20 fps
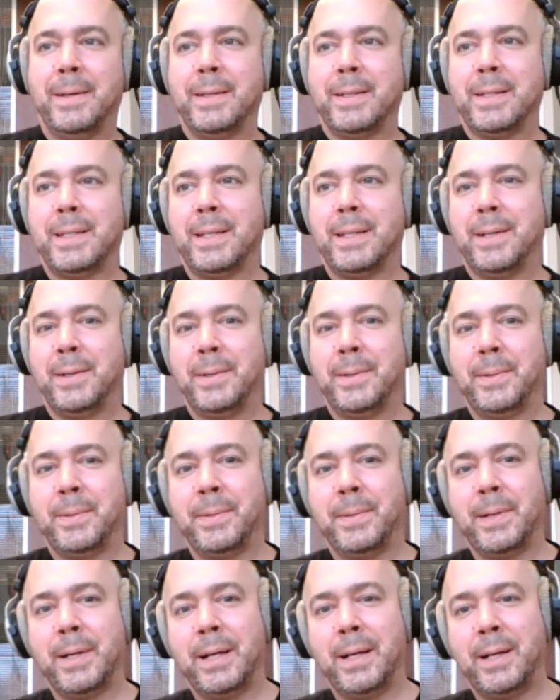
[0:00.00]

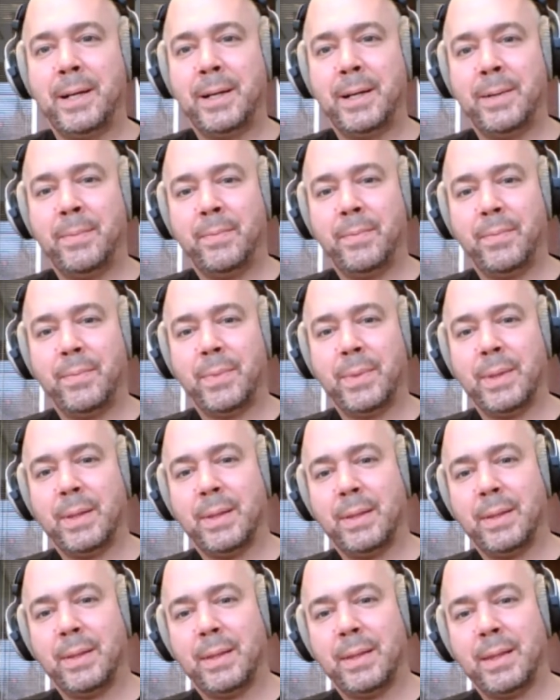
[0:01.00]
So
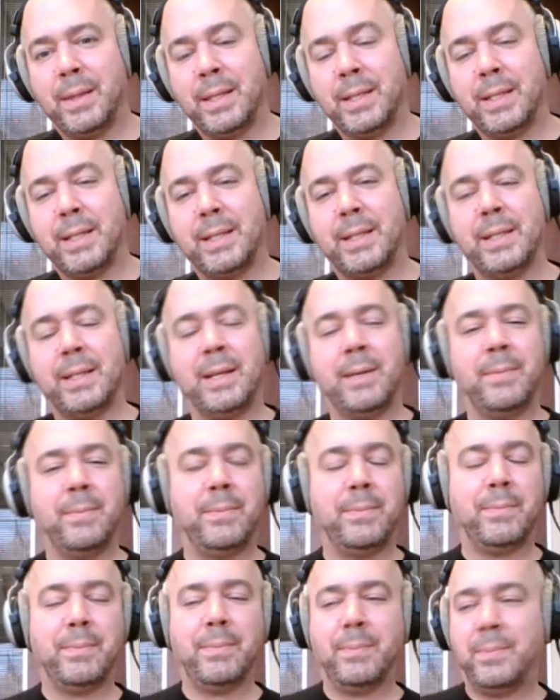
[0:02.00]
this is
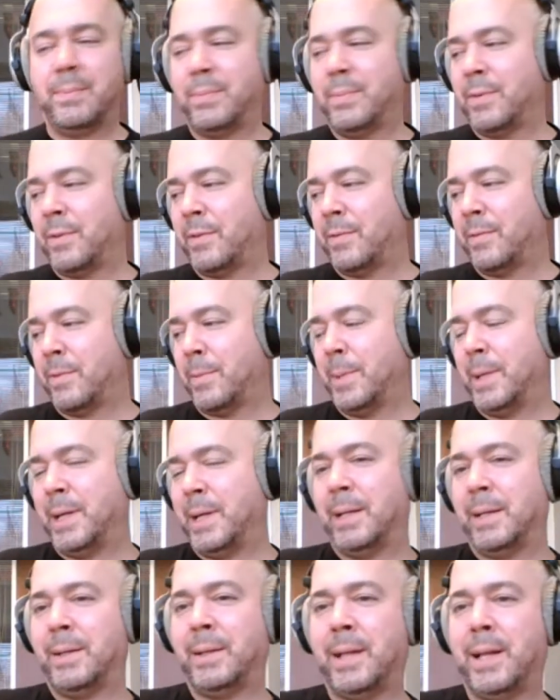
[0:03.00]
them performing
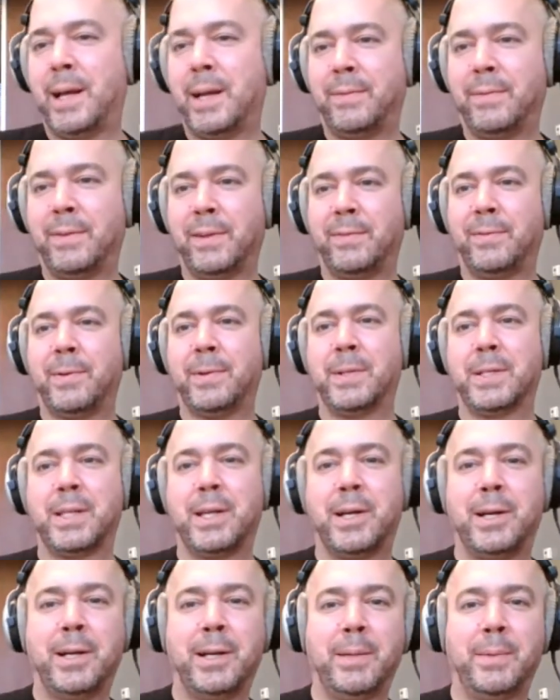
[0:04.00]
it live for the first
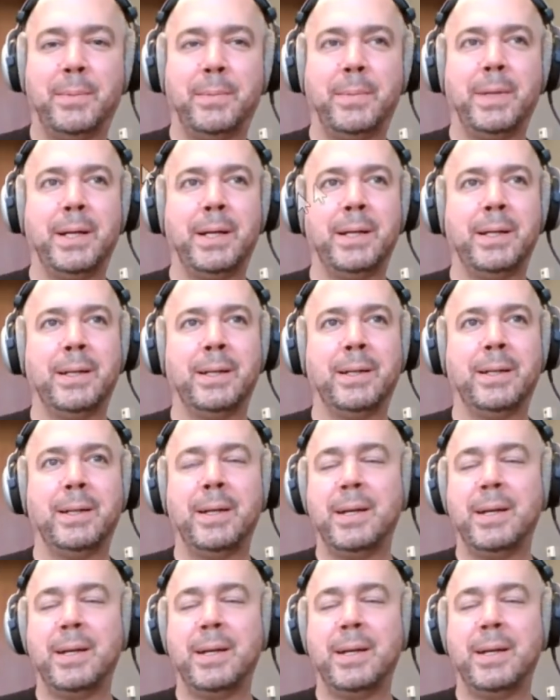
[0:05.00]
time, and